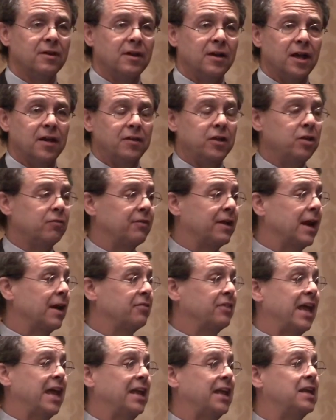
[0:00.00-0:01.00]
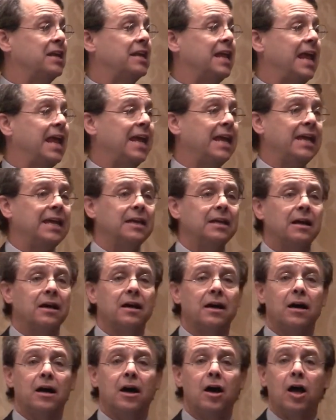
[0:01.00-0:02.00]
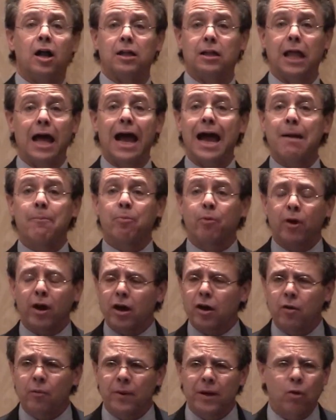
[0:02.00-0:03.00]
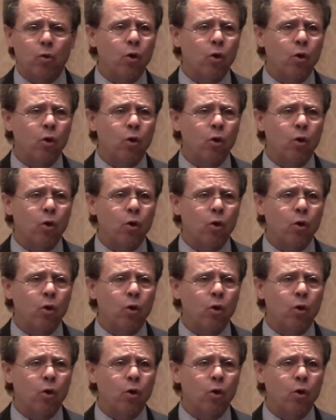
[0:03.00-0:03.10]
And then you've got that inane library